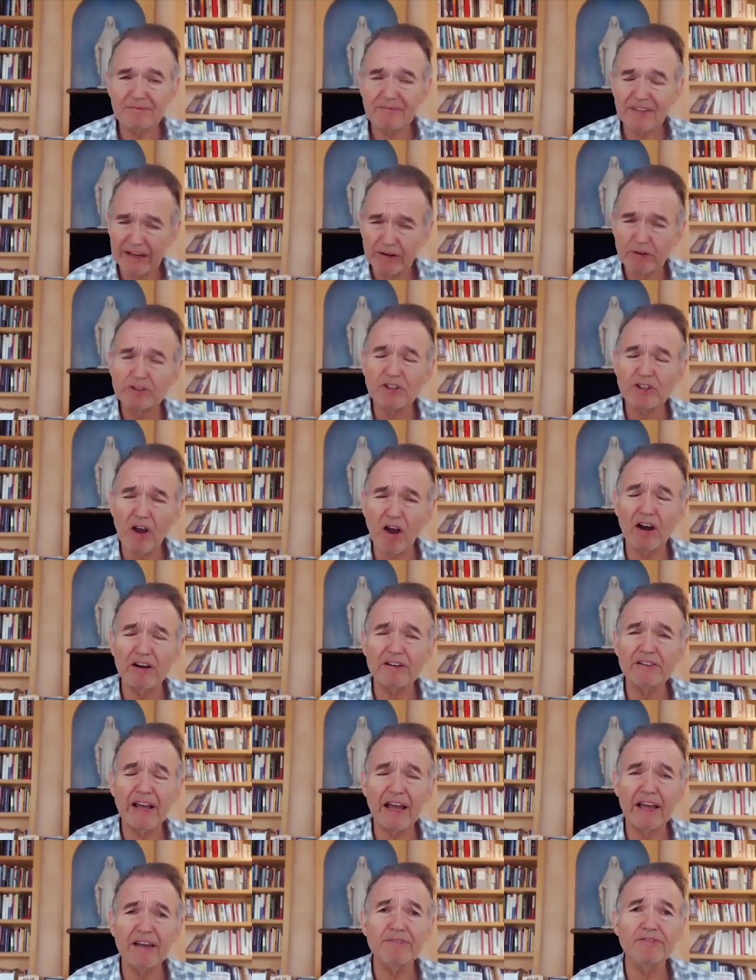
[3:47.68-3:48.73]
it was a hard
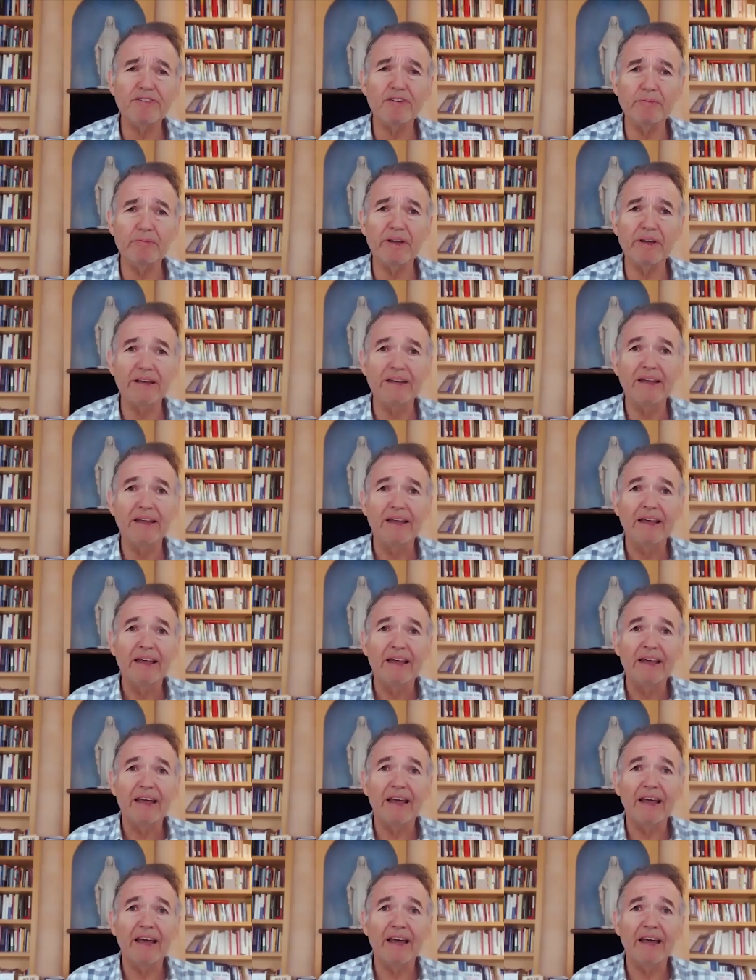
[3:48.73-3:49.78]
day for me
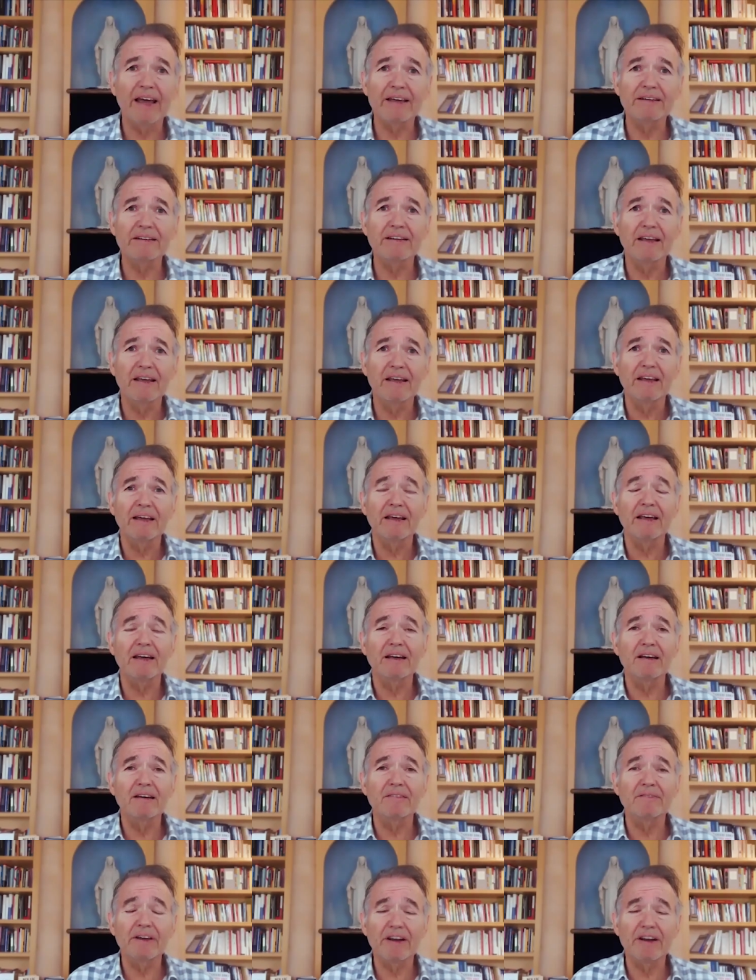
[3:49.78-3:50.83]
and
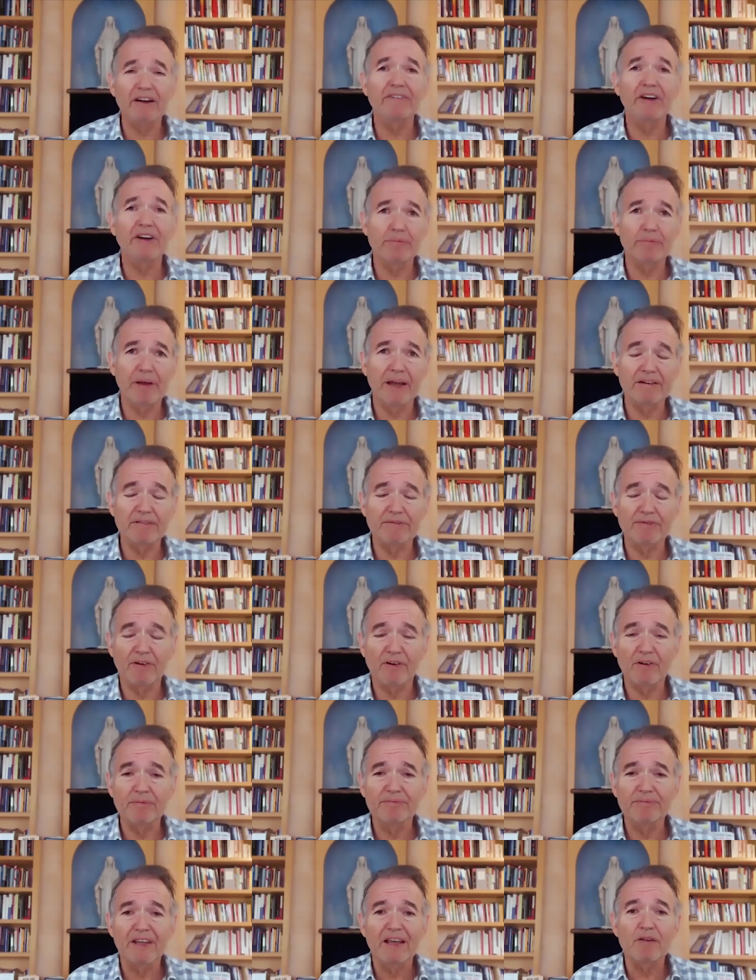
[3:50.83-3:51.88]
uh, very, very
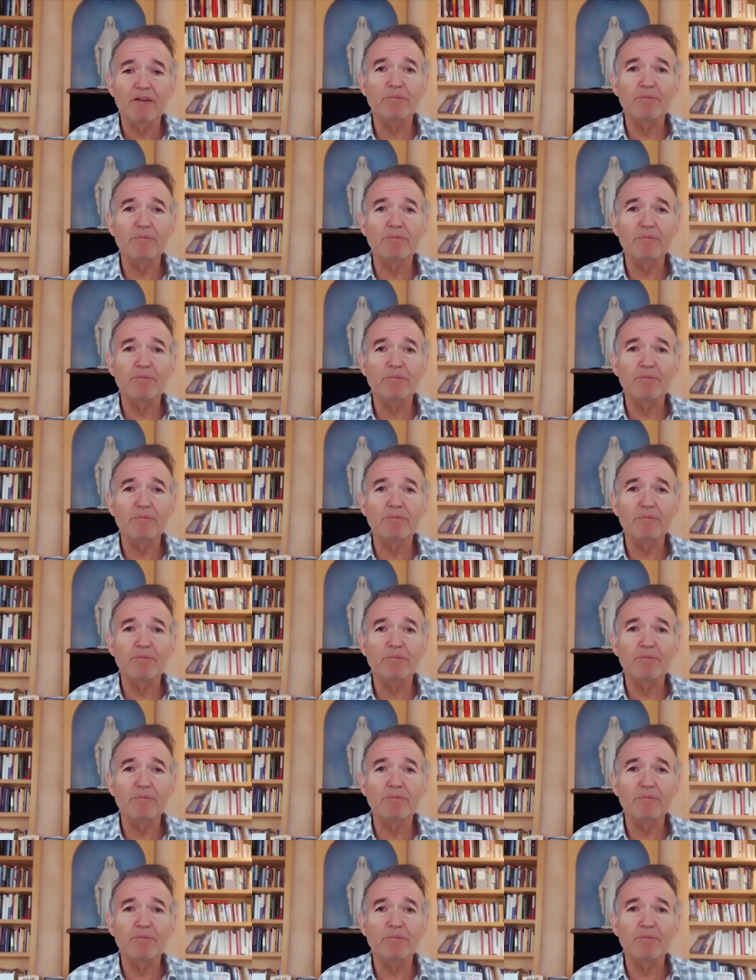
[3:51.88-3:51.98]
painful.